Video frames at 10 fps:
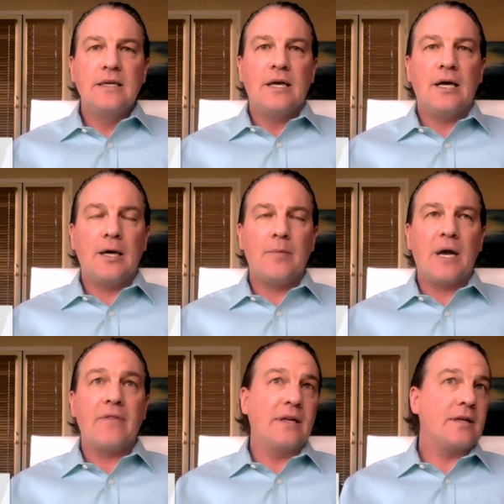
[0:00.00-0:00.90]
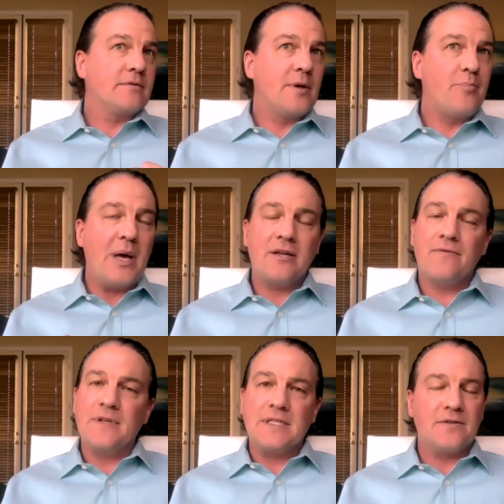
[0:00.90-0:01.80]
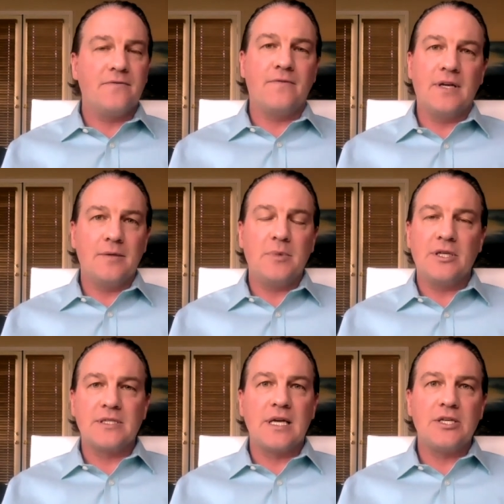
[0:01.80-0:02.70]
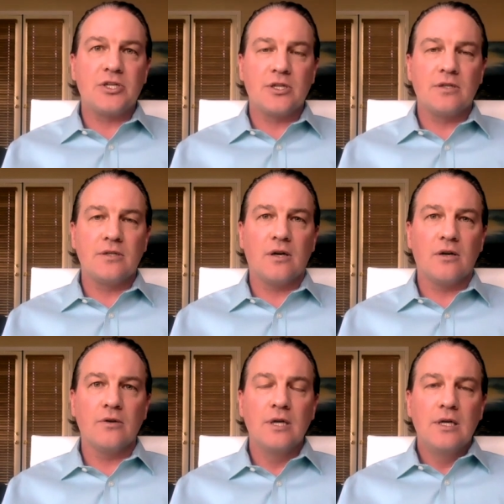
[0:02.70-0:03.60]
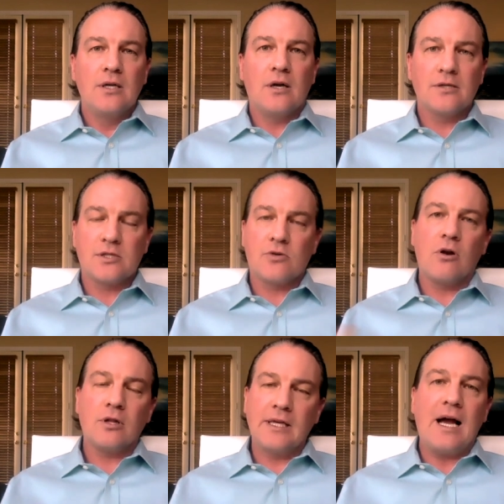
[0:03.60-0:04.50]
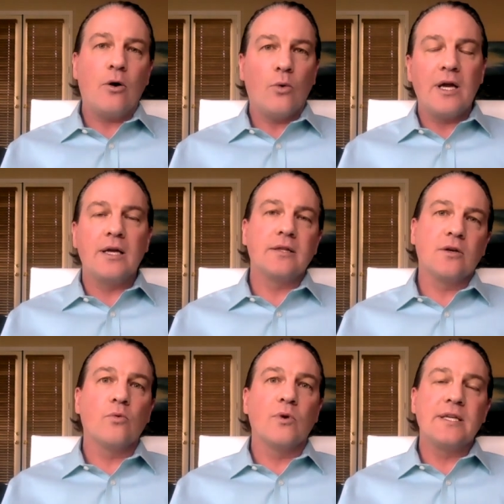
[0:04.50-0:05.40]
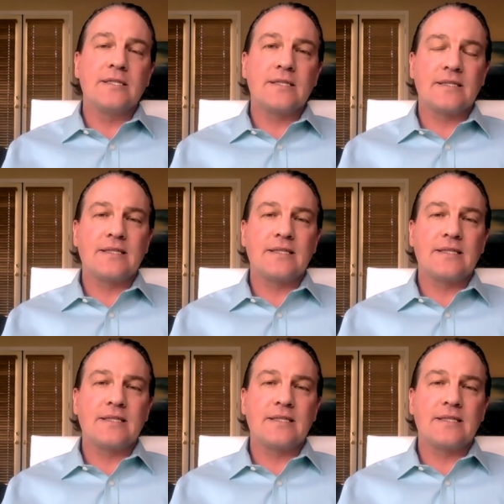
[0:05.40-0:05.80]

um, I think the benefits of immunization are are strongly outweighing the risks.